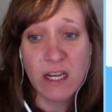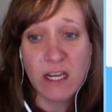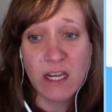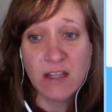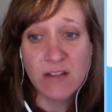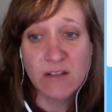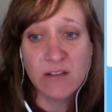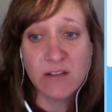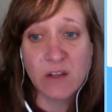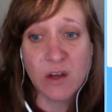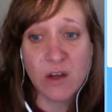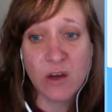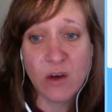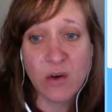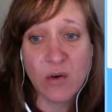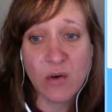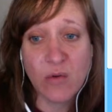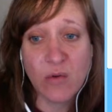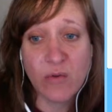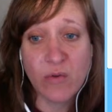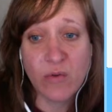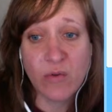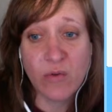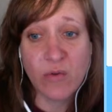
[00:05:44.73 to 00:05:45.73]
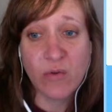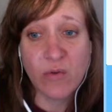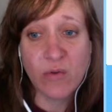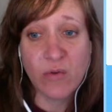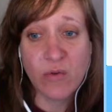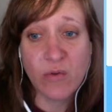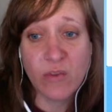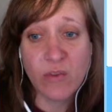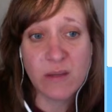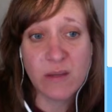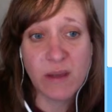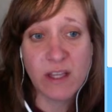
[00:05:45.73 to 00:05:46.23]
So this is the
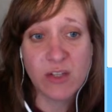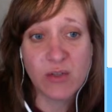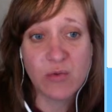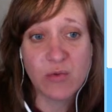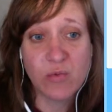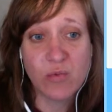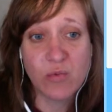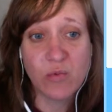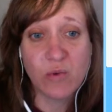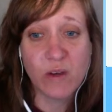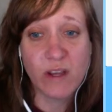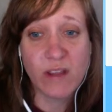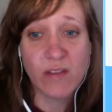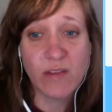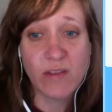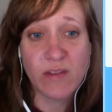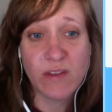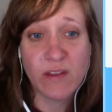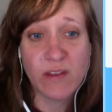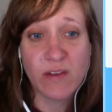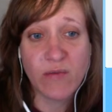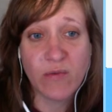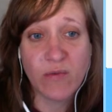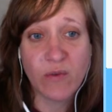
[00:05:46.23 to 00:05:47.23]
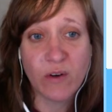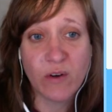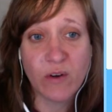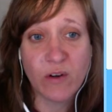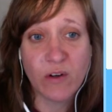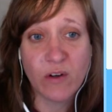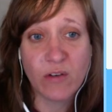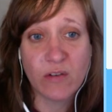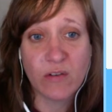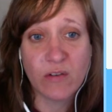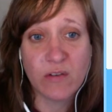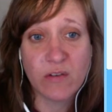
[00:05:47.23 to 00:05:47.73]
page width. If
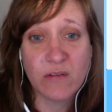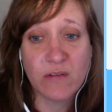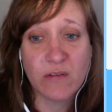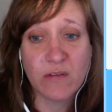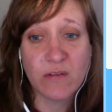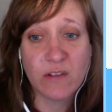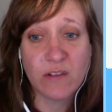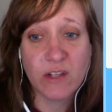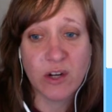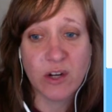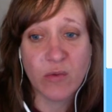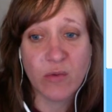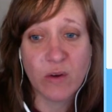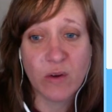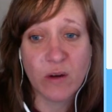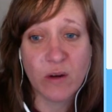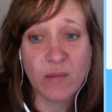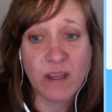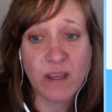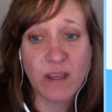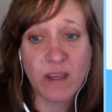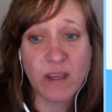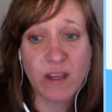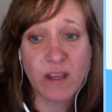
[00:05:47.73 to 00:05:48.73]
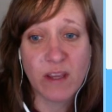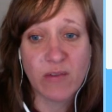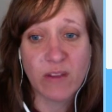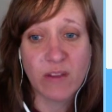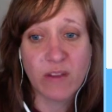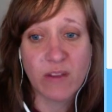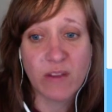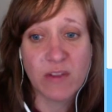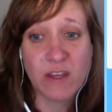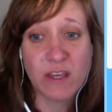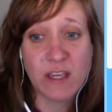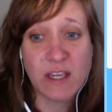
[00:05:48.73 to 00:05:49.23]
we're, want to make it really
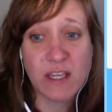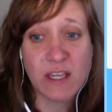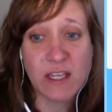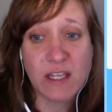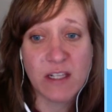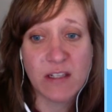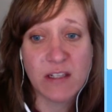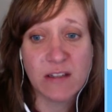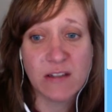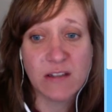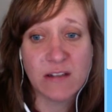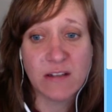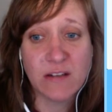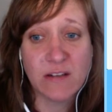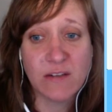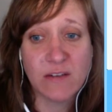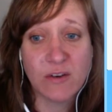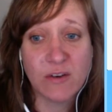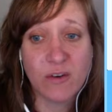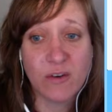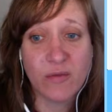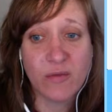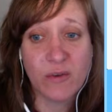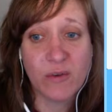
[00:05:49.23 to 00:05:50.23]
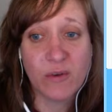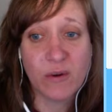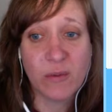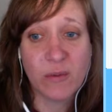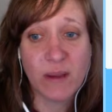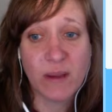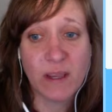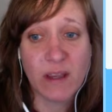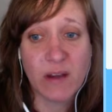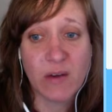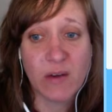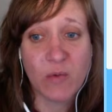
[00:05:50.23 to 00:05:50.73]
thin, or if we want to
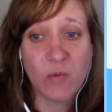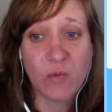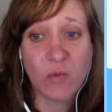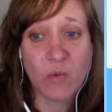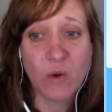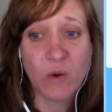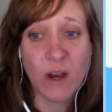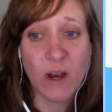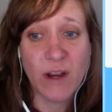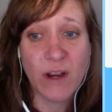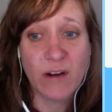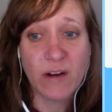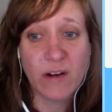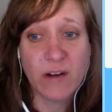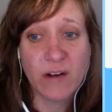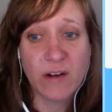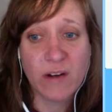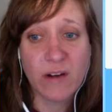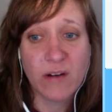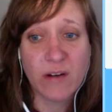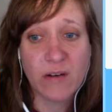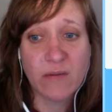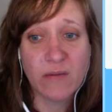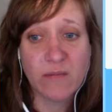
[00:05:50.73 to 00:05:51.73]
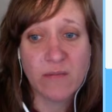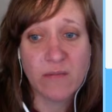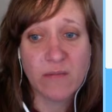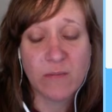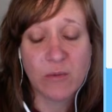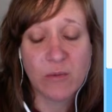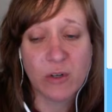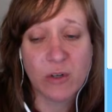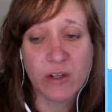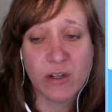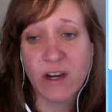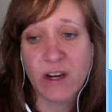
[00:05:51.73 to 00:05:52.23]
make it wider,
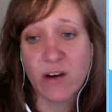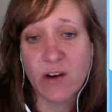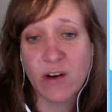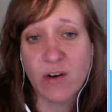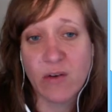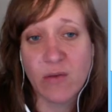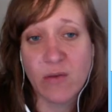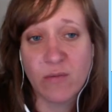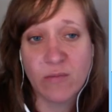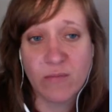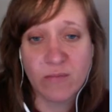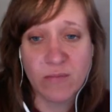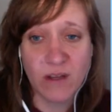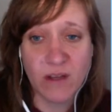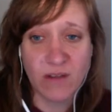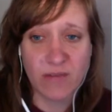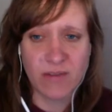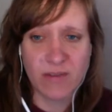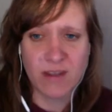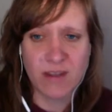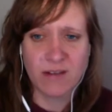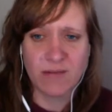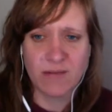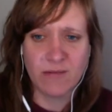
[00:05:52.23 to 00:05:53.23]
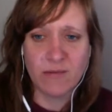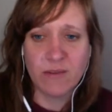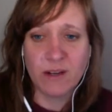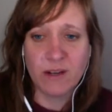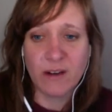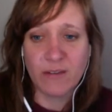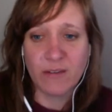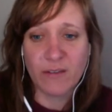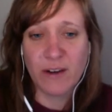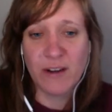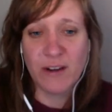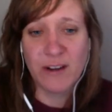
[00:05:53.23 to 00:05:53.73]
more narrow, not thin,
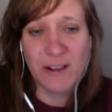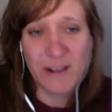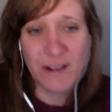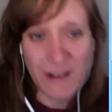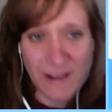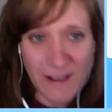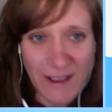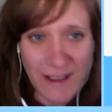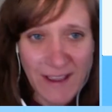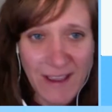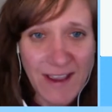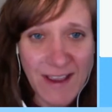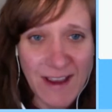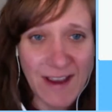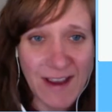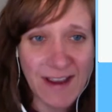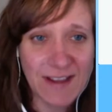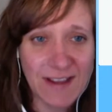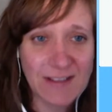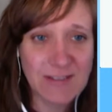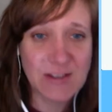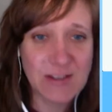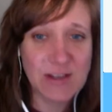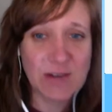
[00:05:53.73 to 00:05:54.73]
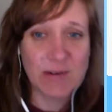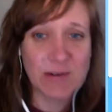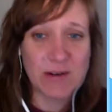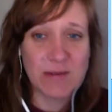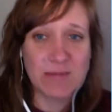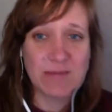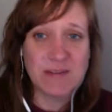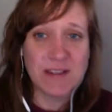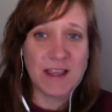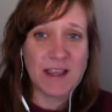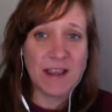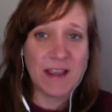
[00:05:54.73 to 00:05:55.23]
whatever. I guess you get what I'm
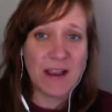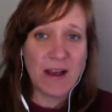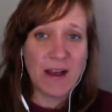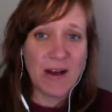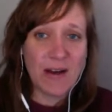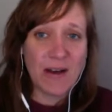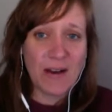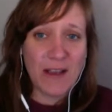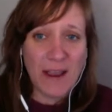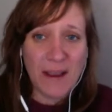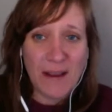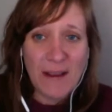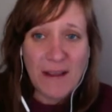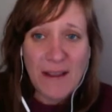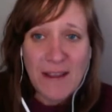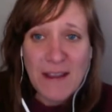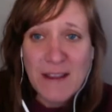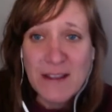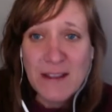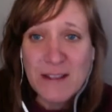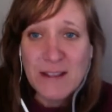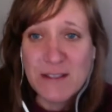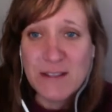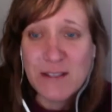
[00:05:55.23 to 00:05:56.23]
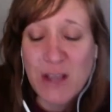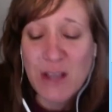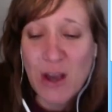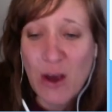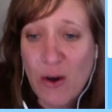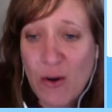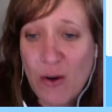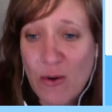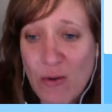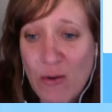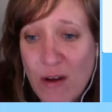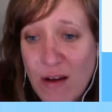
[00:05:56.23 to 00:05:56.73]
saying. Okay.
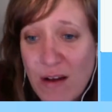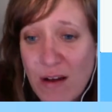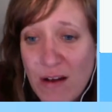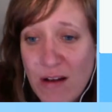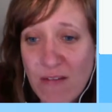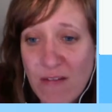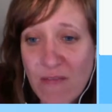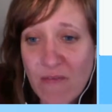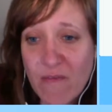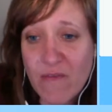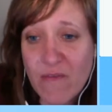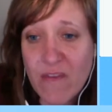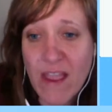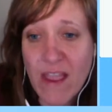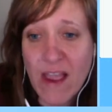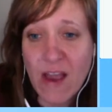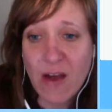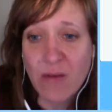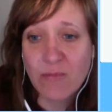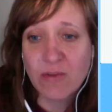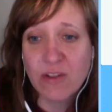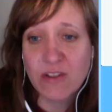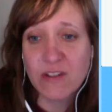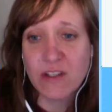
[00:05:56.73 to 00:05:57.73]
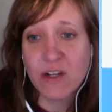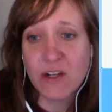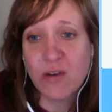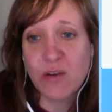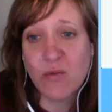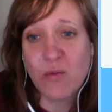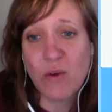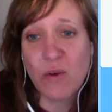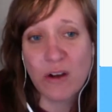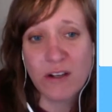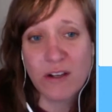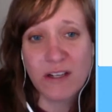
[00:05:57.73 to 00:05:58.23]
So now I'm just going to
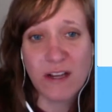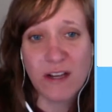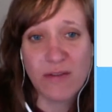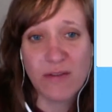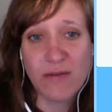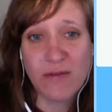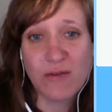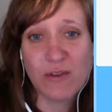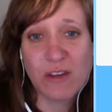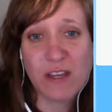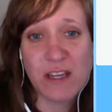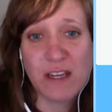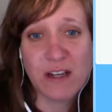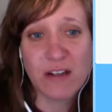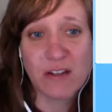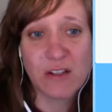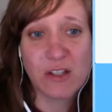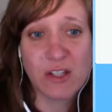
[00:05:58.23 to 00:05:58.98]
walk down through here.